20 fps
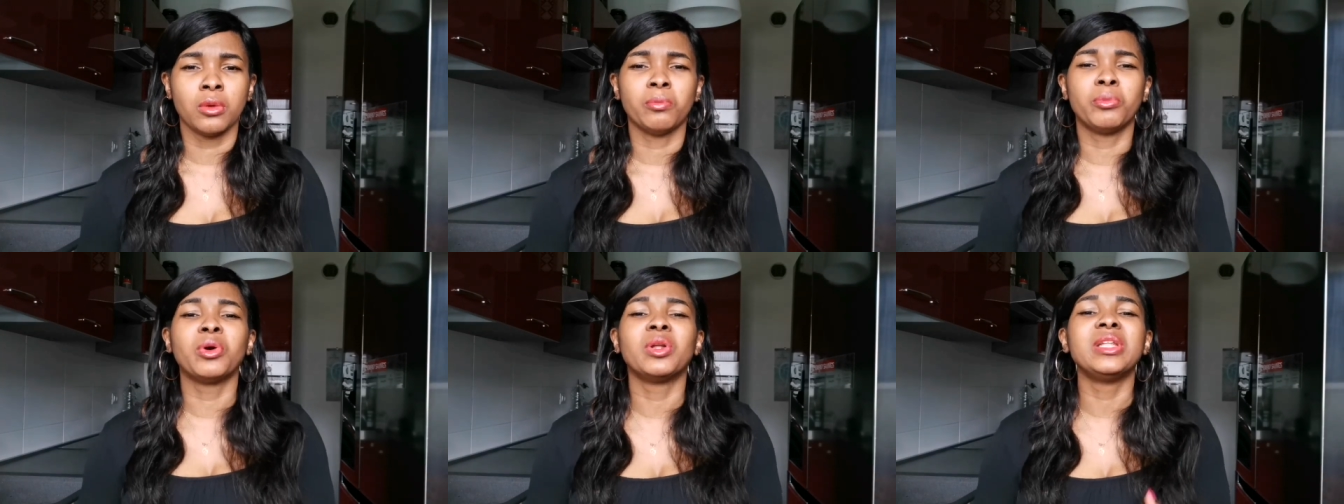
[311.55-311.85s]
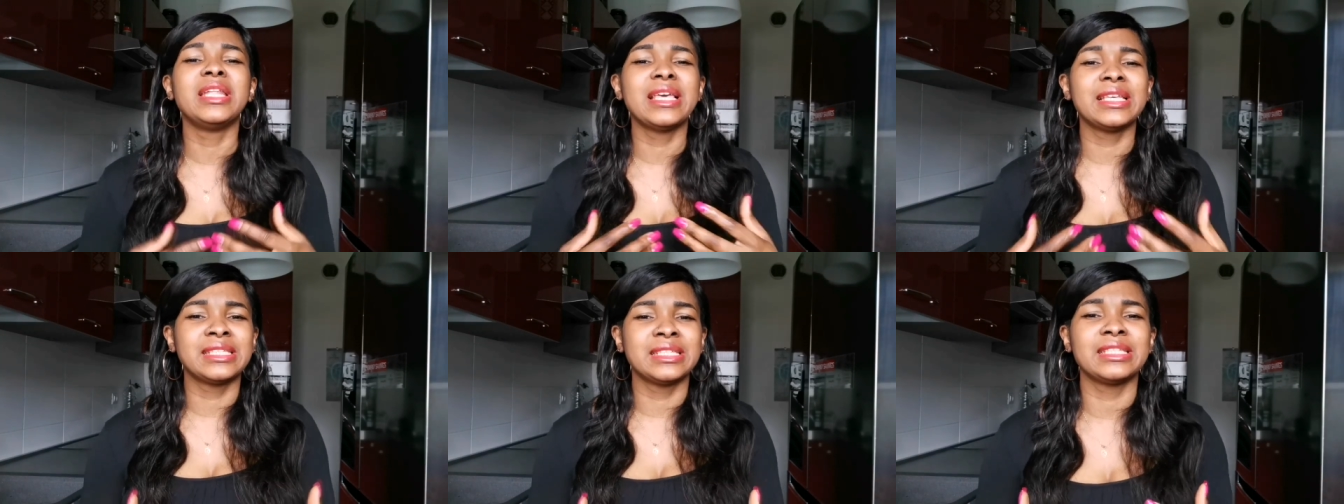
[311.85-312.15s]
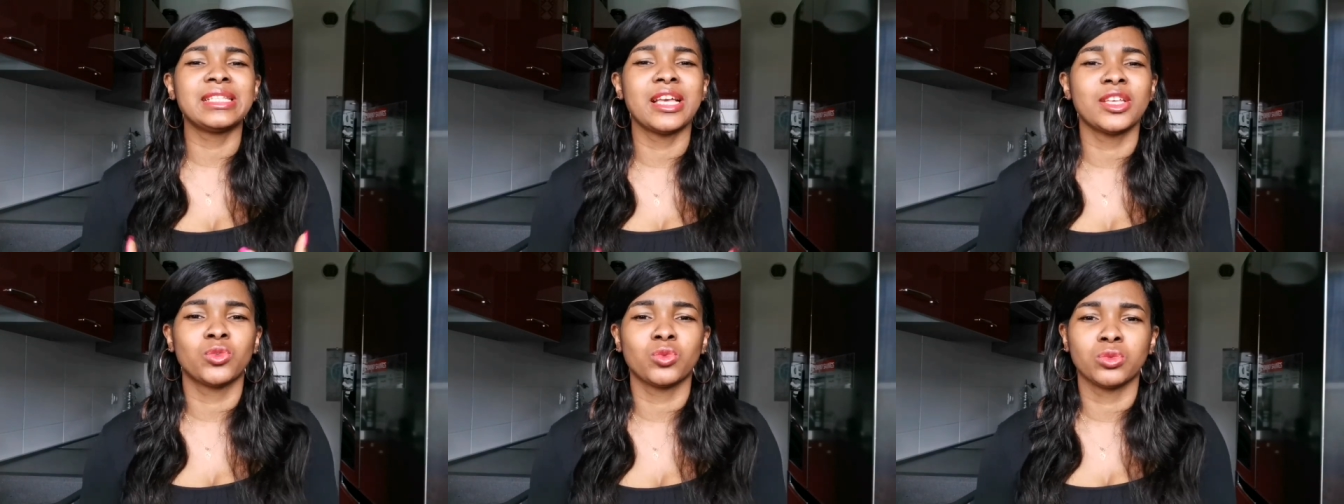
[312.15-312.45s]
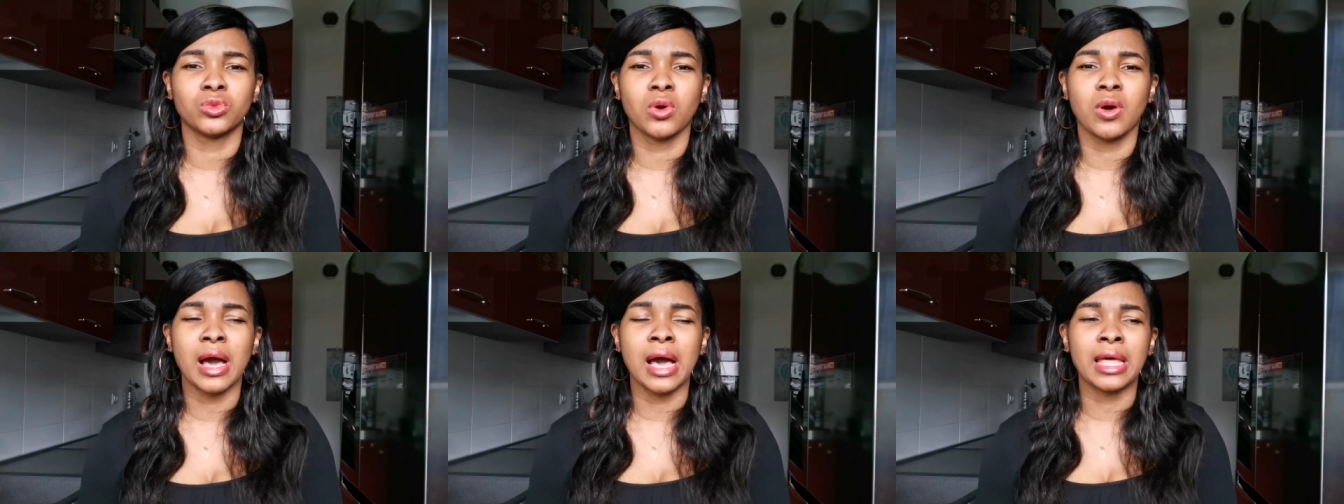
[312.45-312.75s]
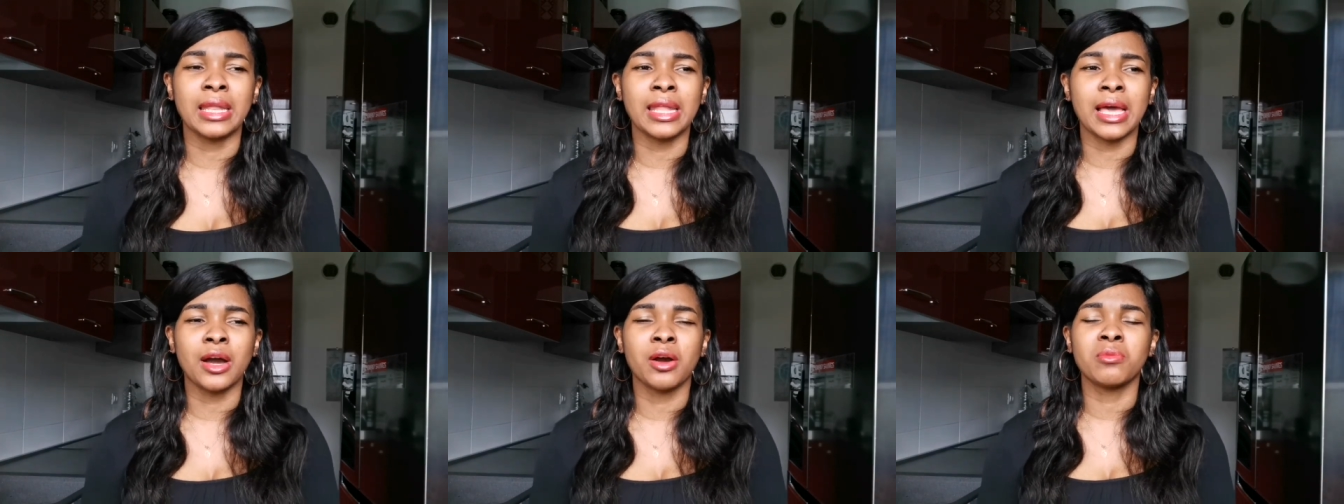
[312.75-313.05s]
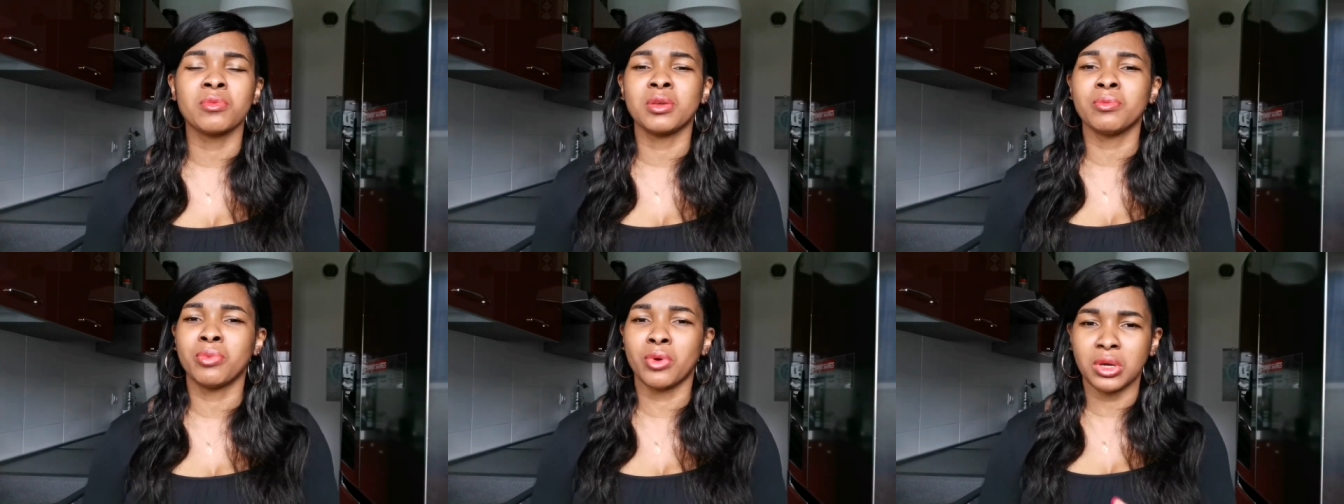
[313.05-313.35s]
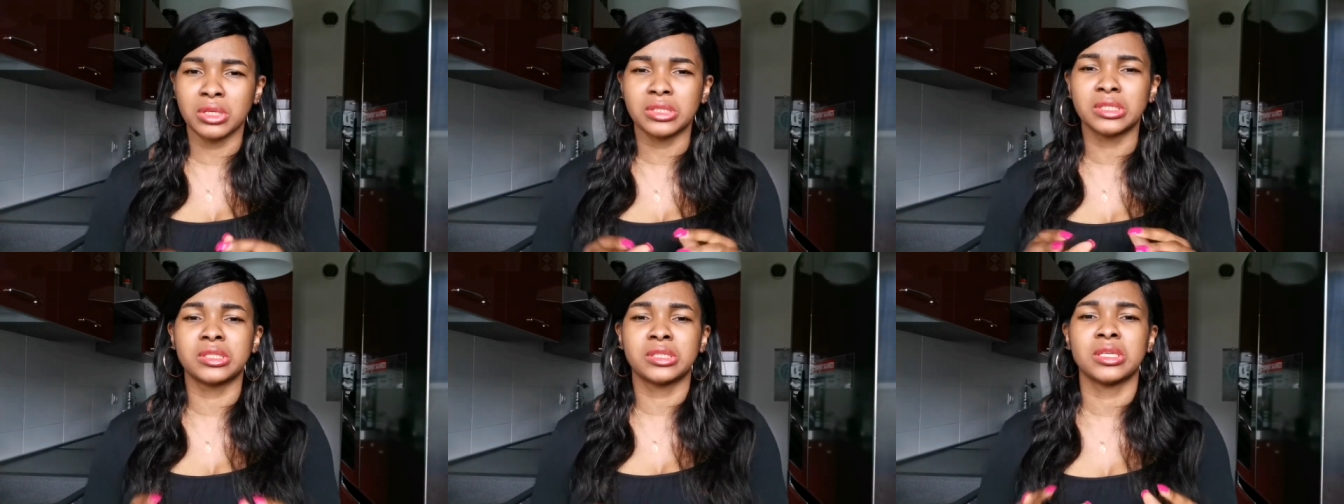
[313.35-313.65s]
but laziness will not allow me.
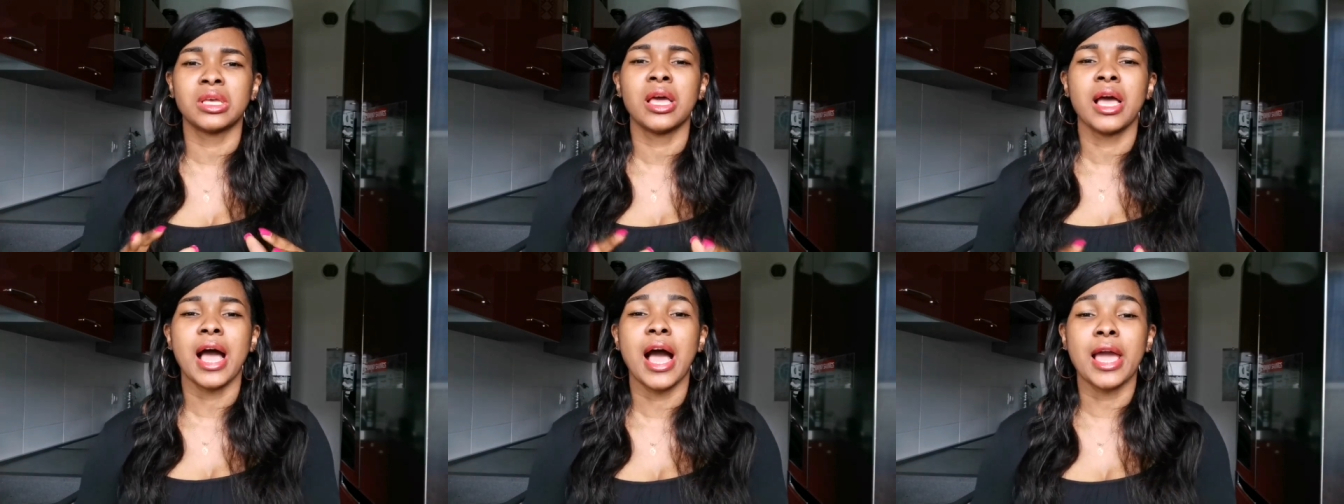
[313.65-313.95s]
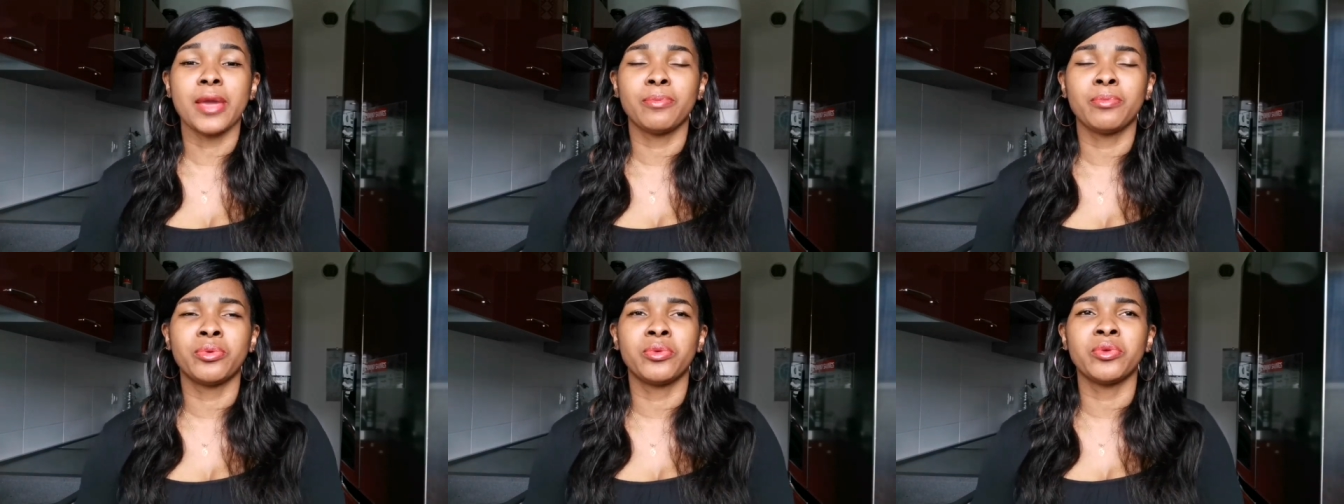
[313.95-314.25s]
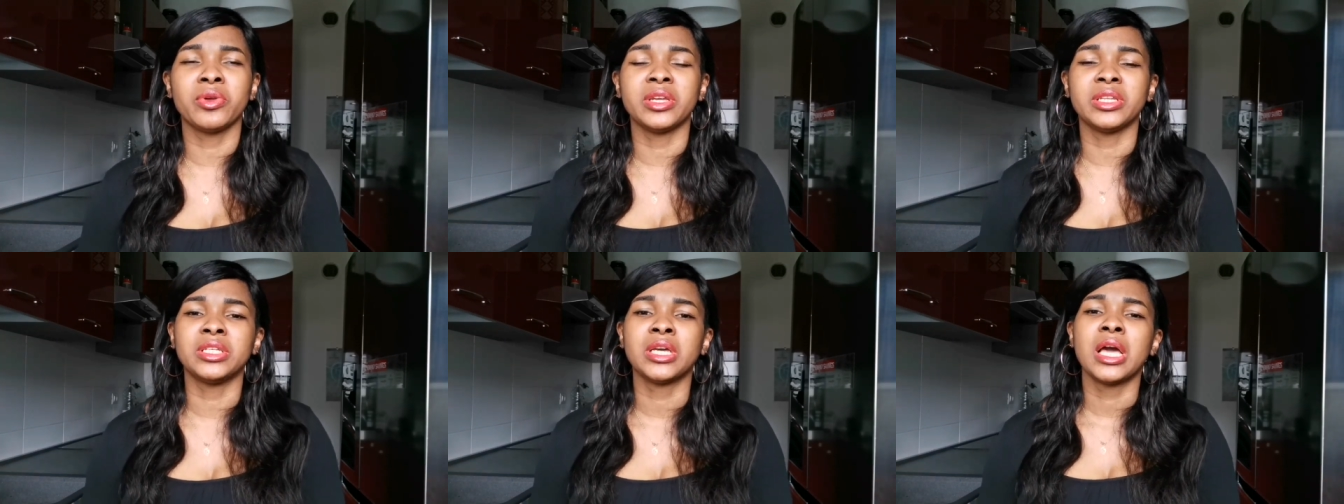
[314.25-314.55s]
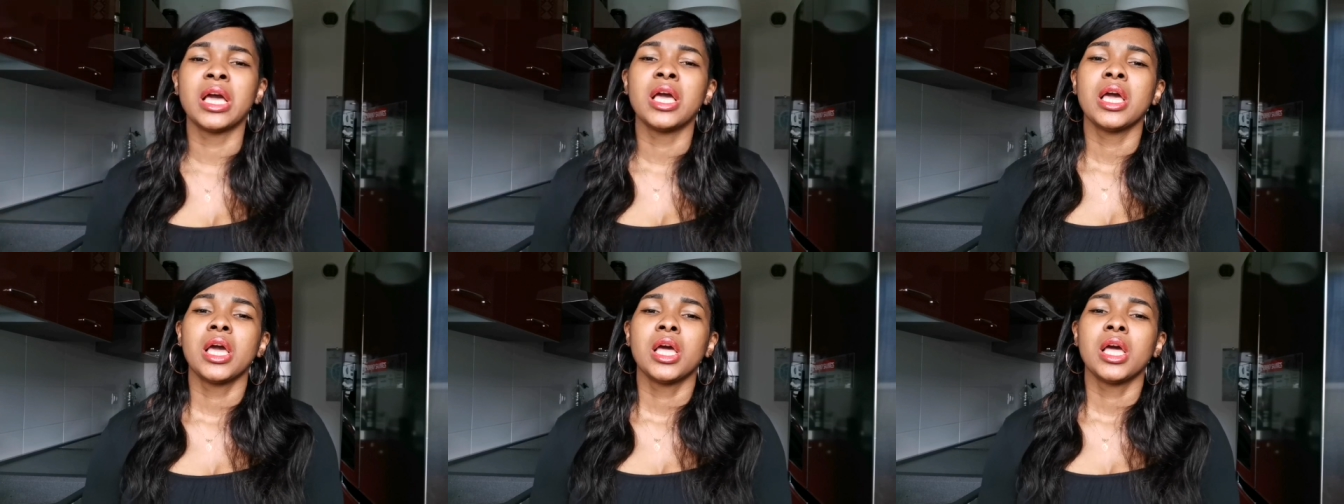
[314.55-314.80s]
But I prayed.